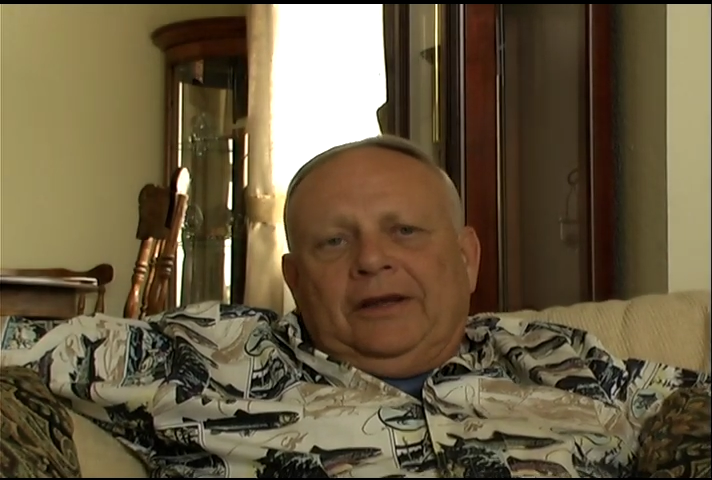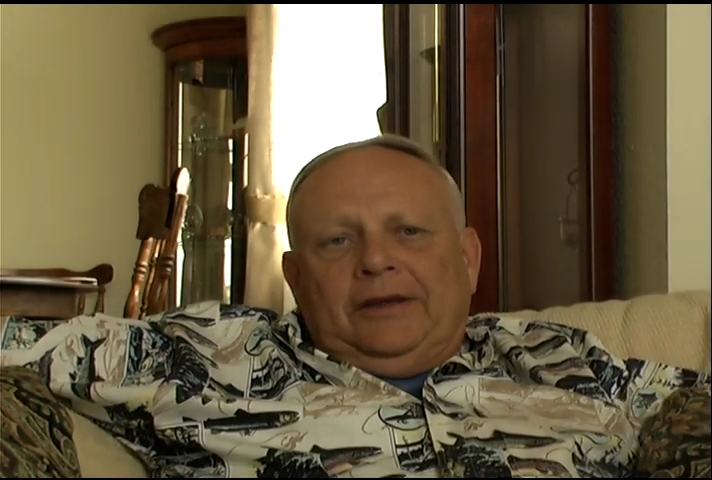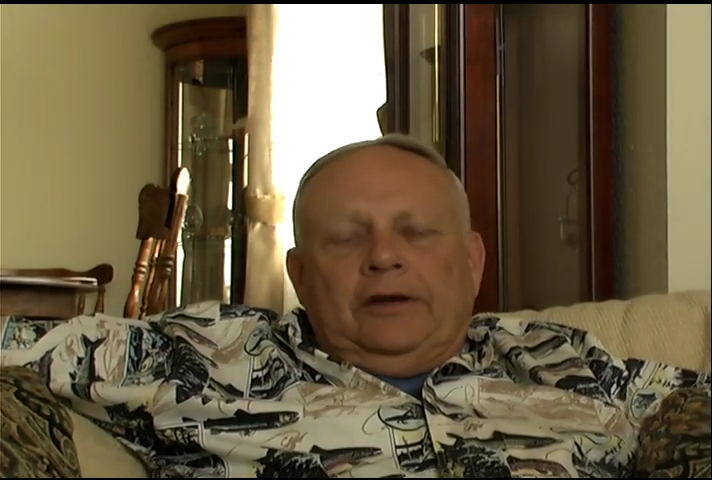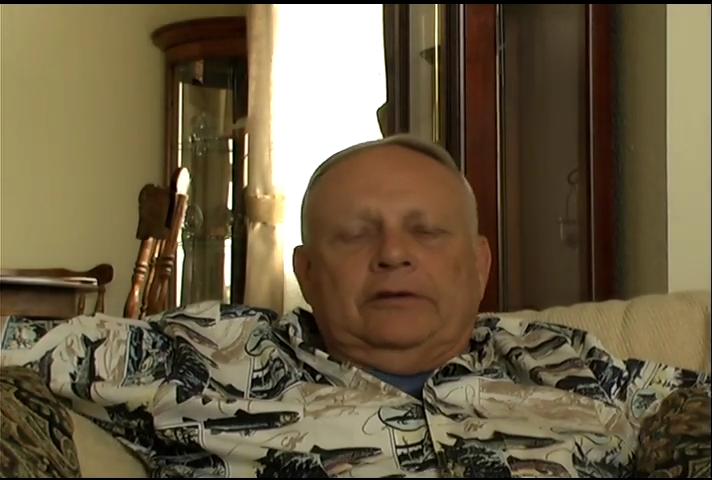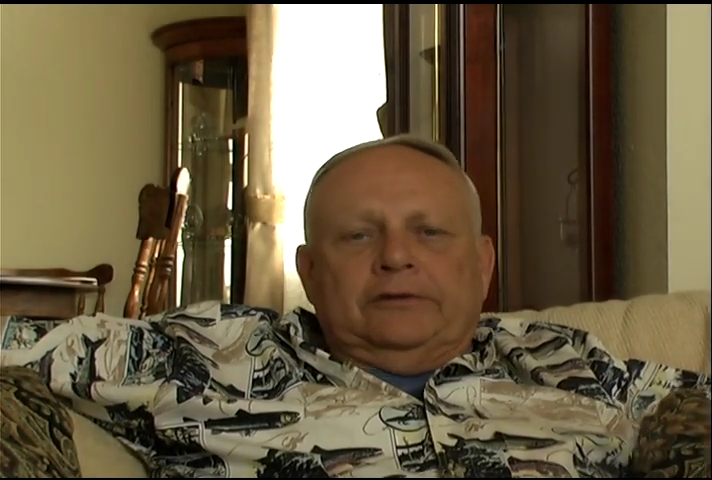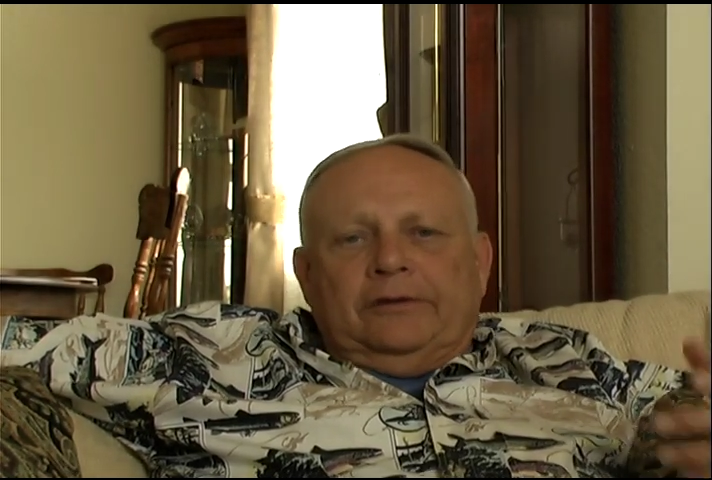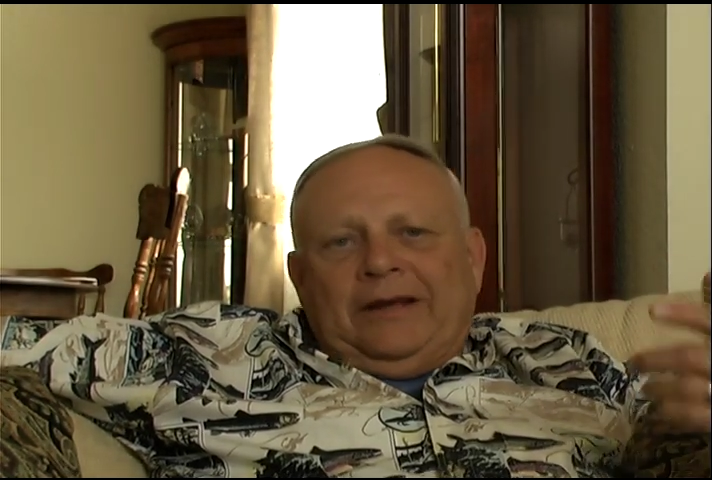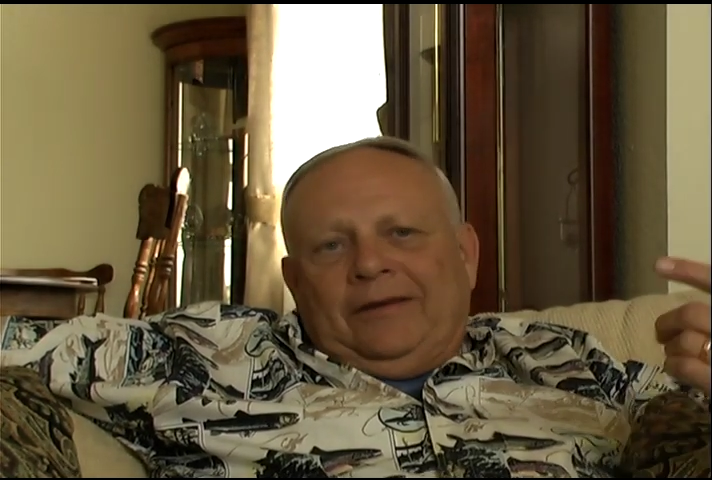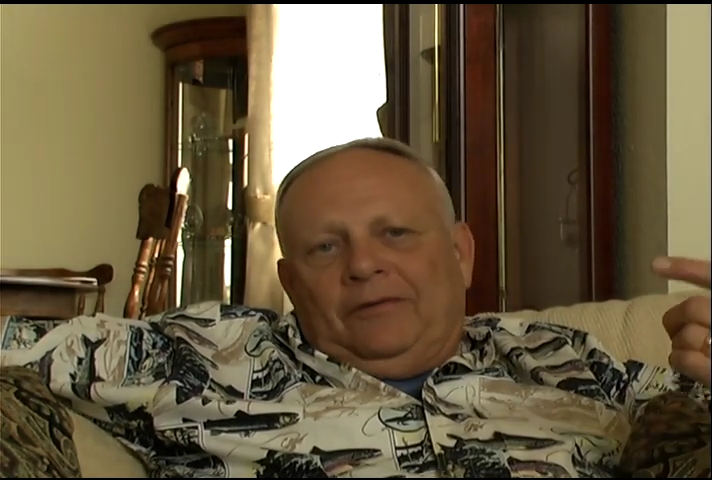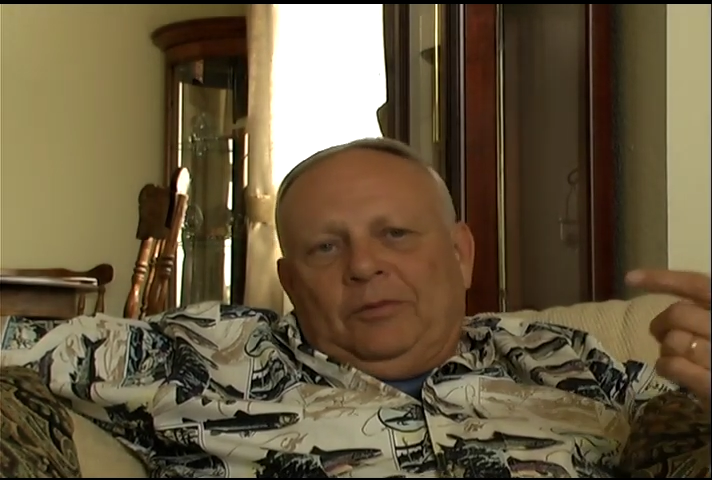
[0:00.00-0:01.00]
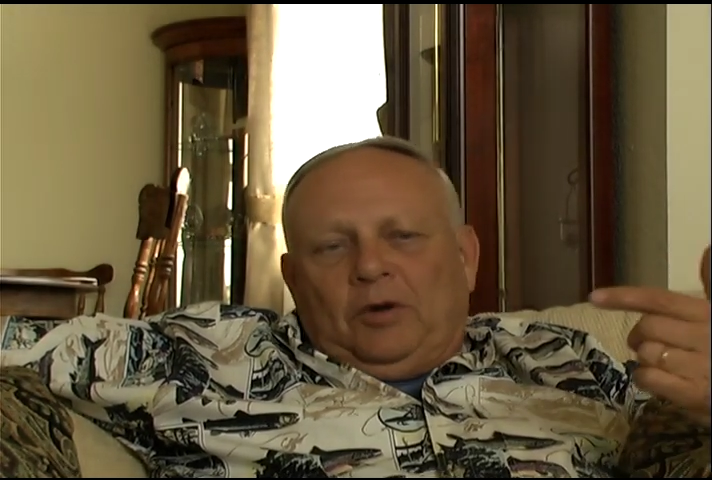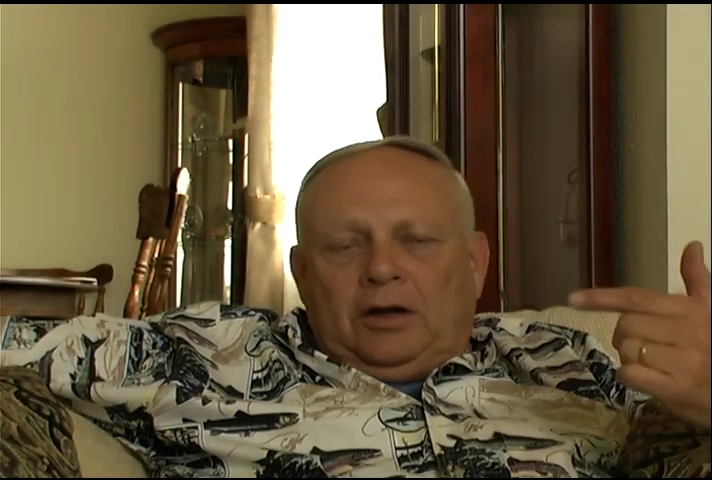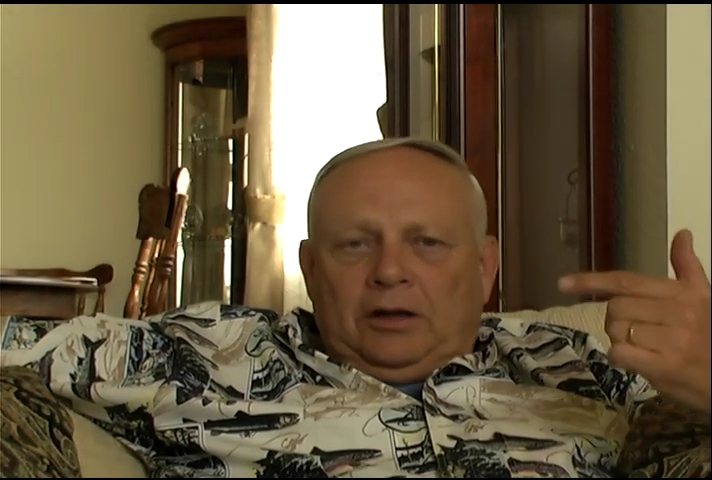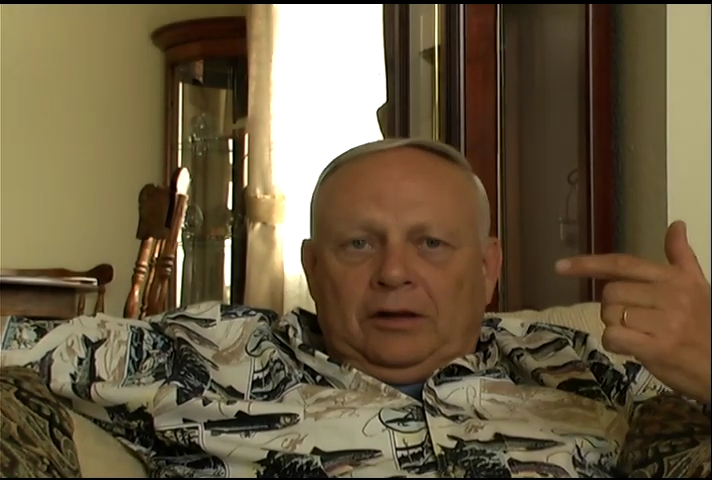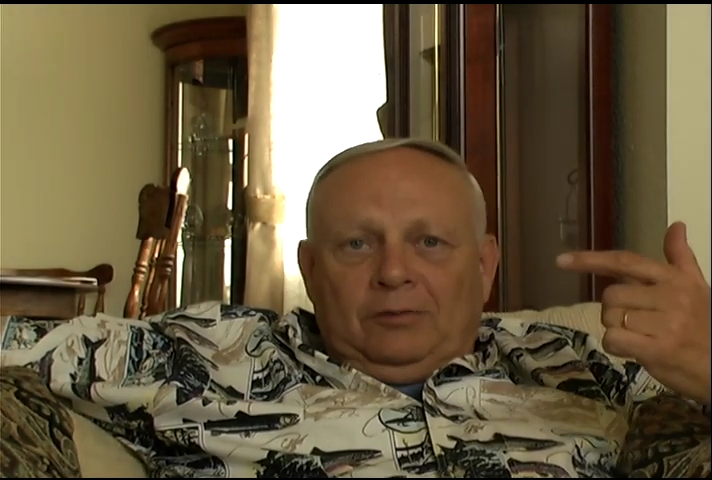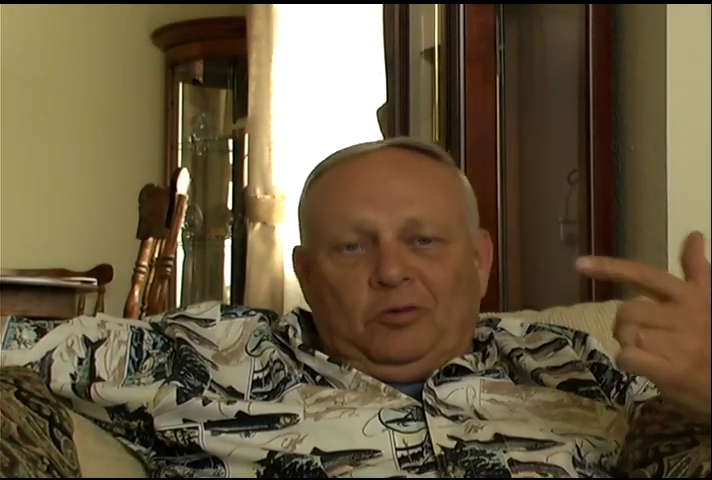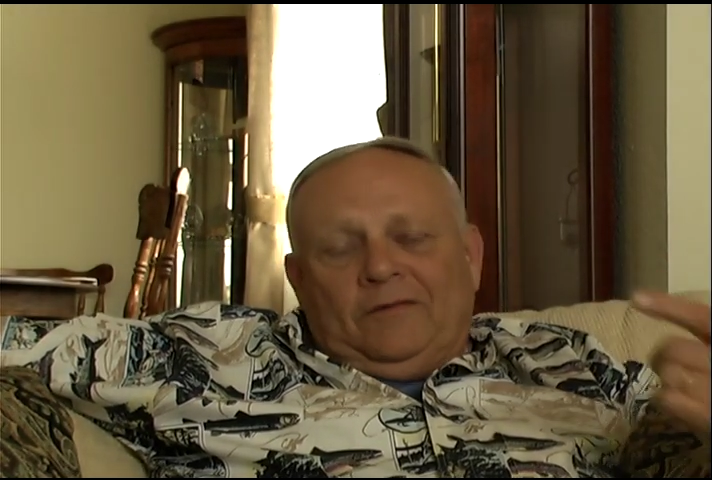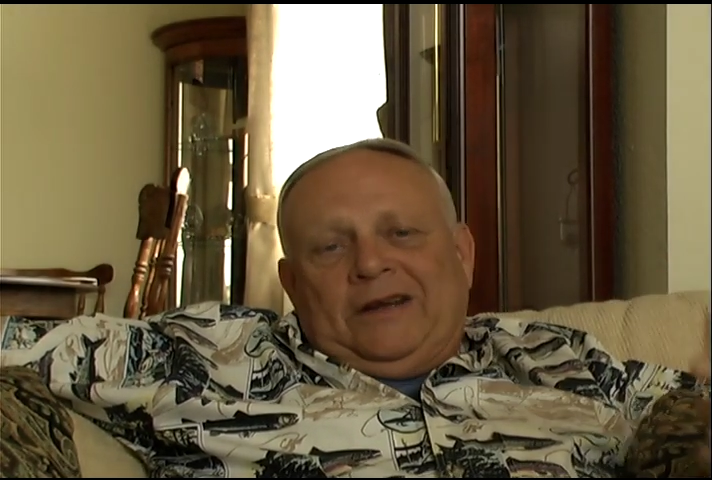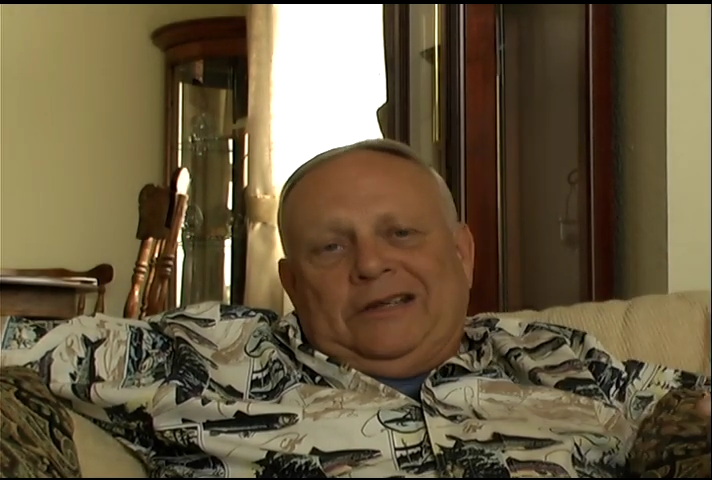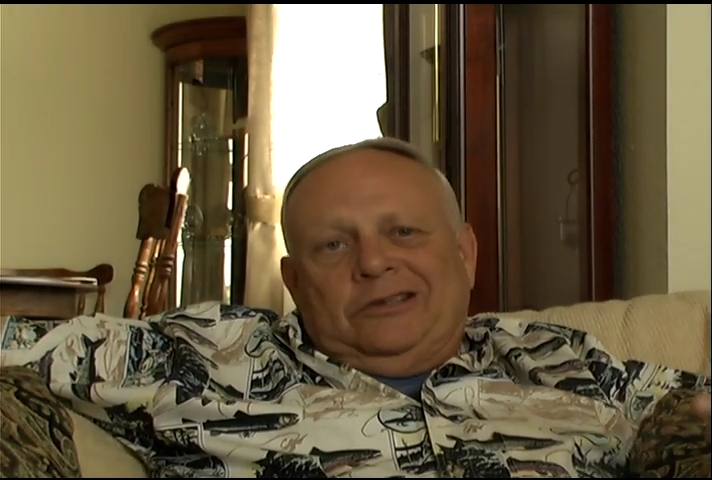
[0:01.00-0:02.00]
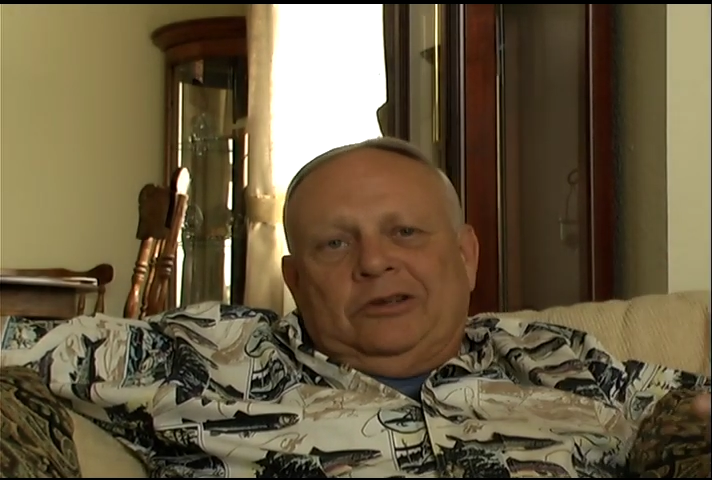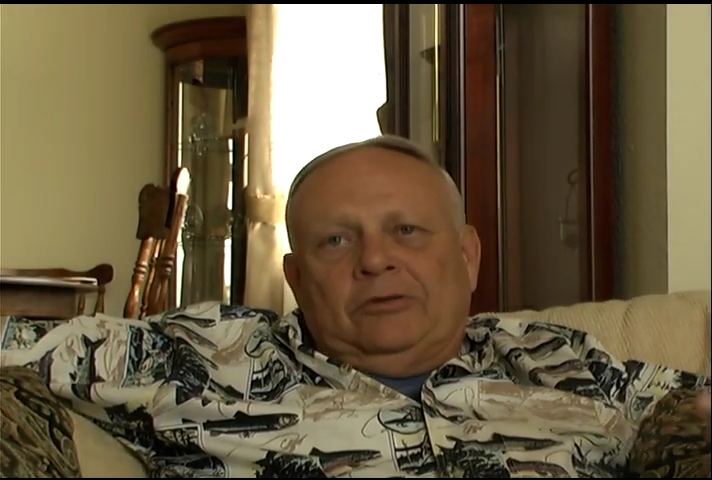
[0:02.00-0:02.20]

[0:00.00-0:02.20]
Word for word: you also have the party that provides the